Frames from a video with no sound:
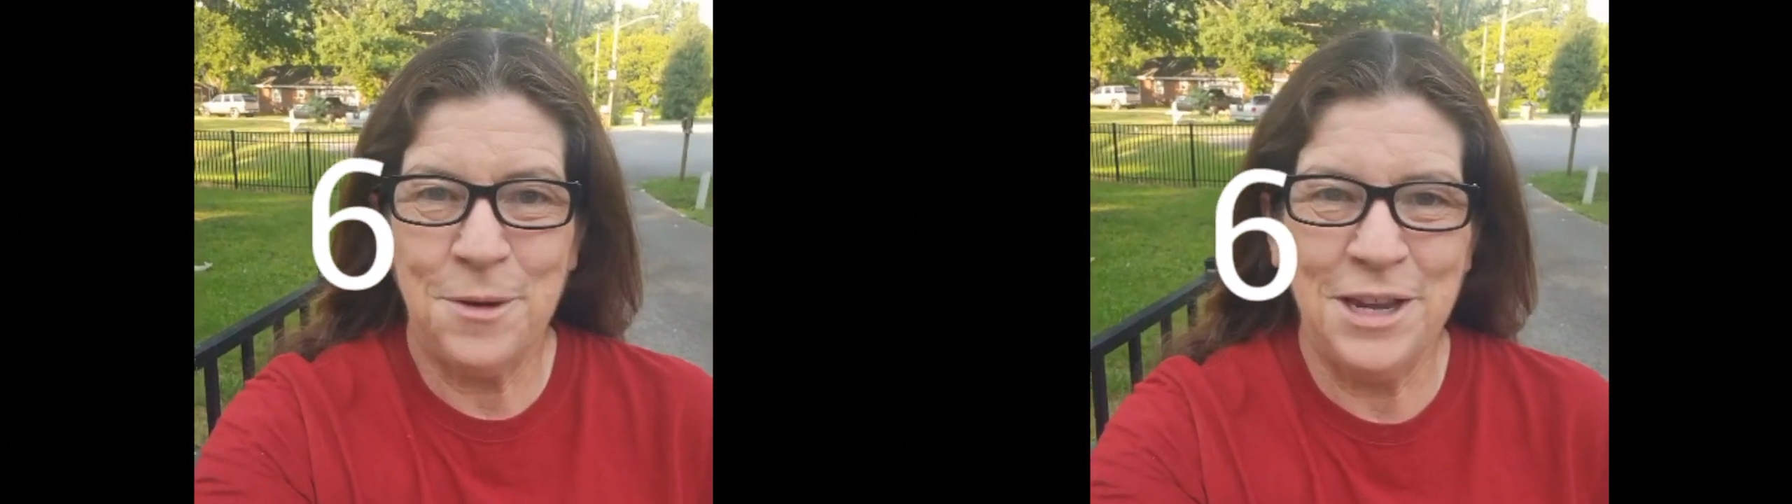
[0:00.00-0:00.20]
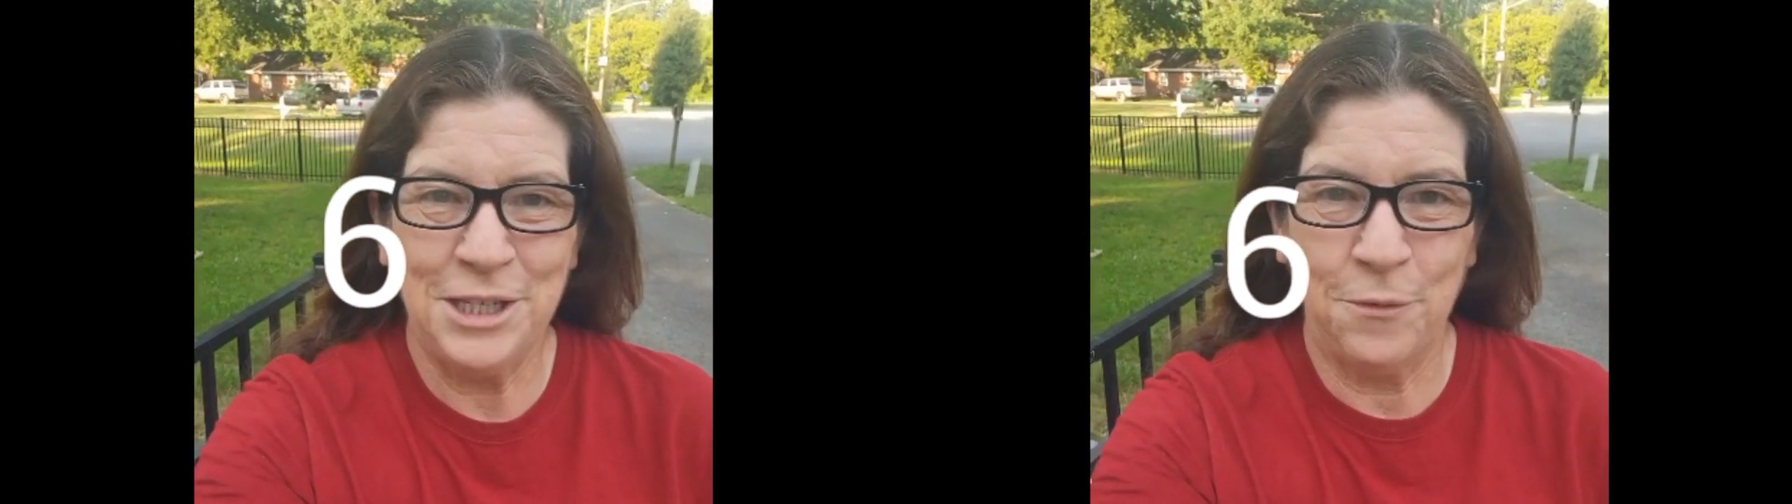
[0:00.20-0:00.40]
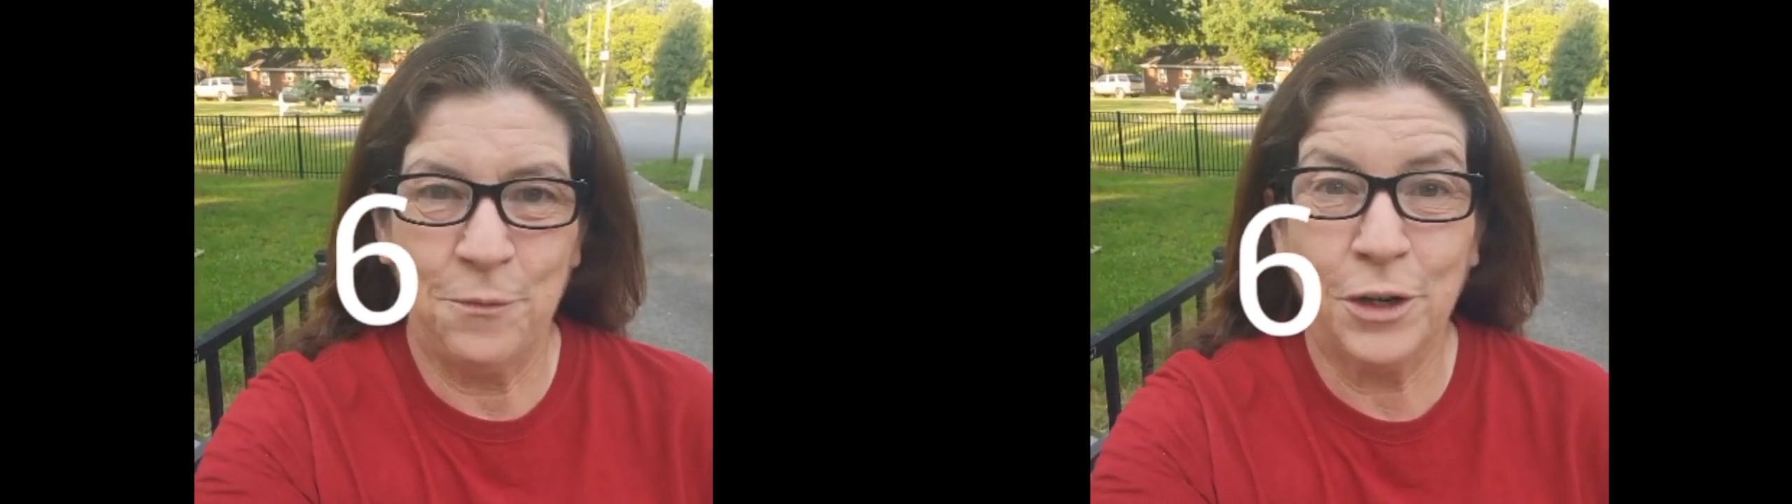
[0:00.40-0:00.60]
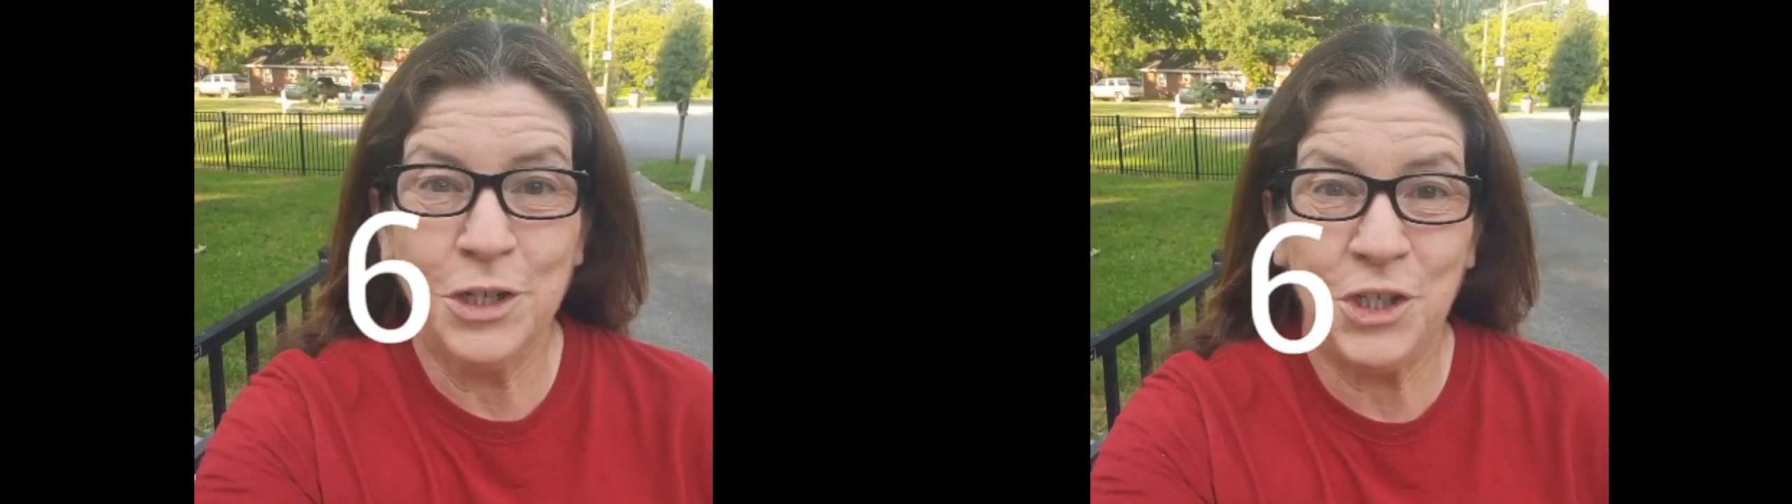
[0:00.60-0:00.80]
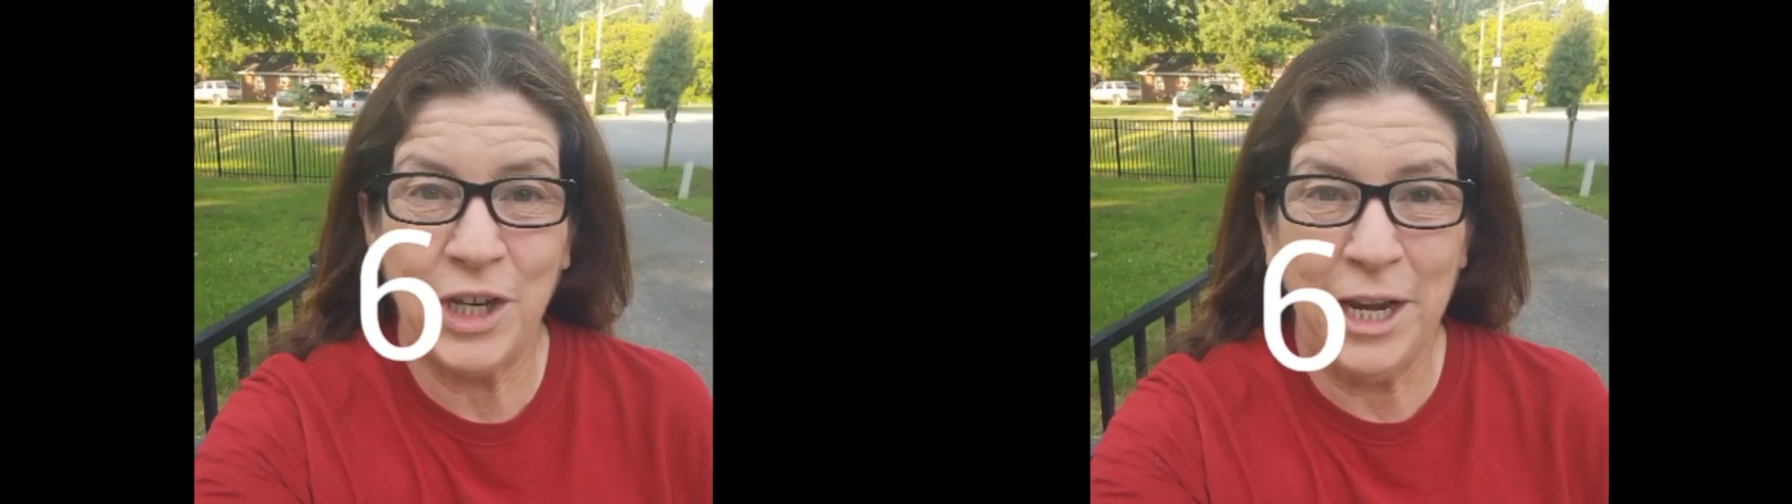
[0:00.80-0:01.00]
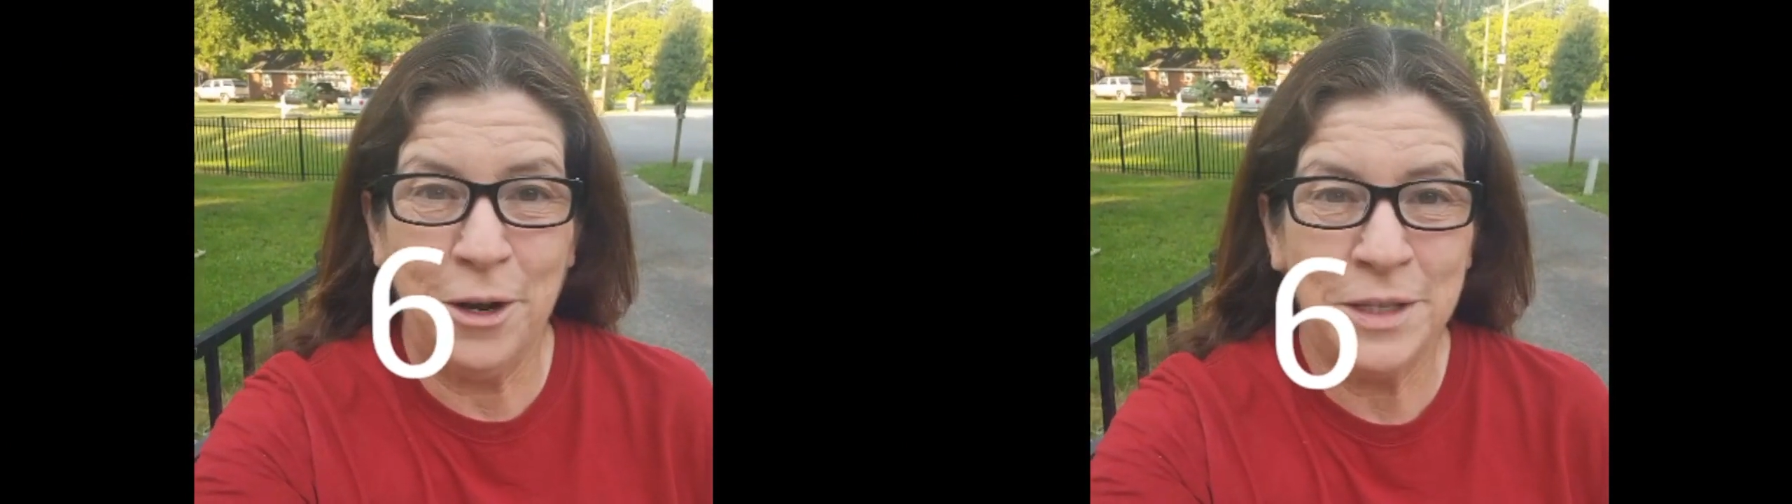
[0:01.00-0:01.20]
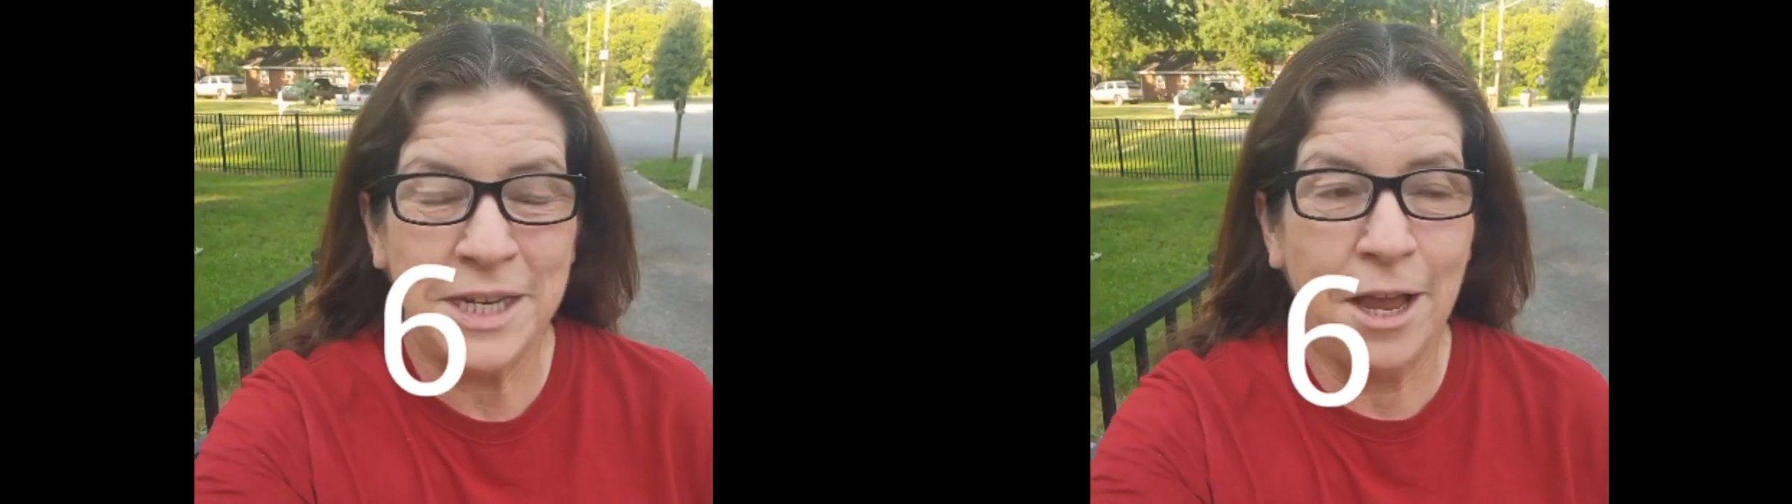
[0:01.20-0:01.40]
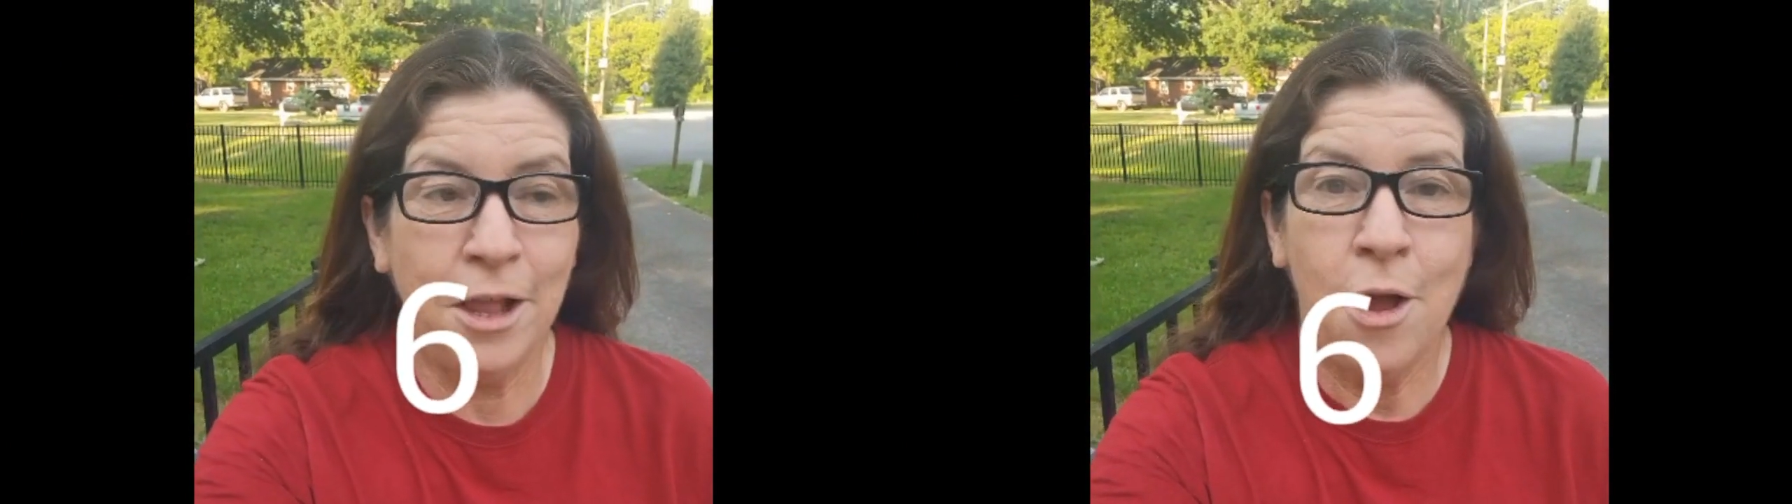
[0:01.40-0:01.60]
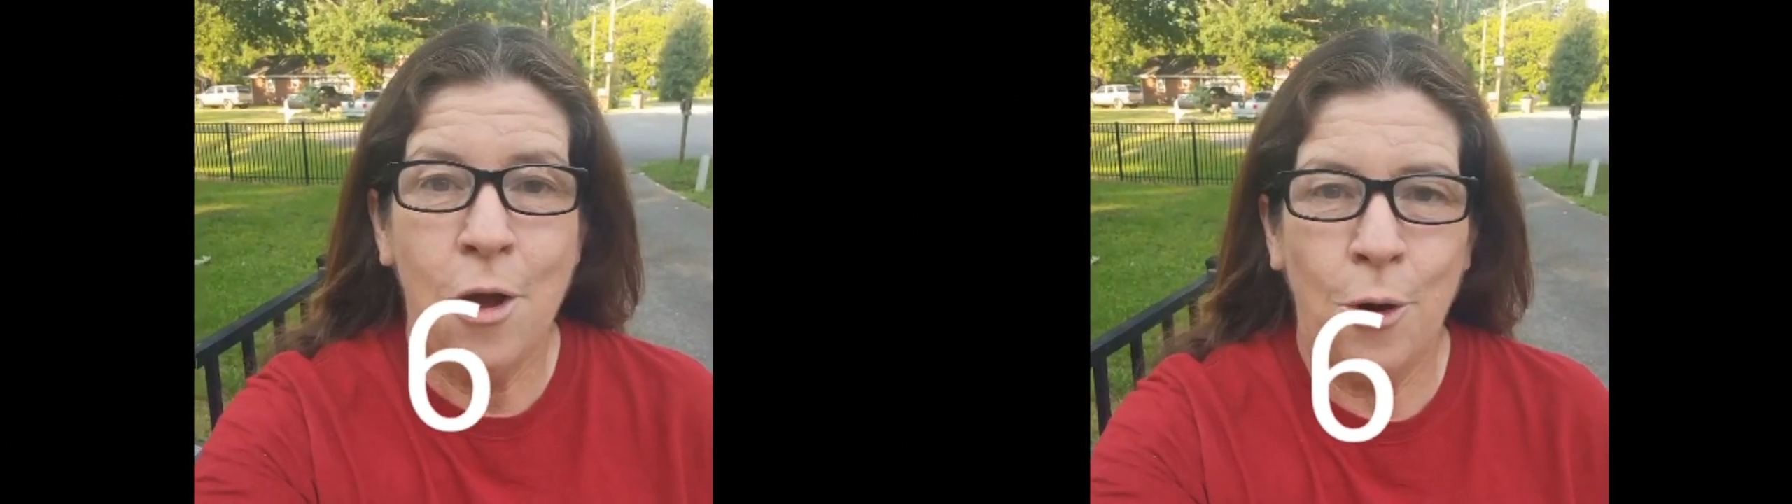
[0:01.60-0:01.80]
was the first chain hotel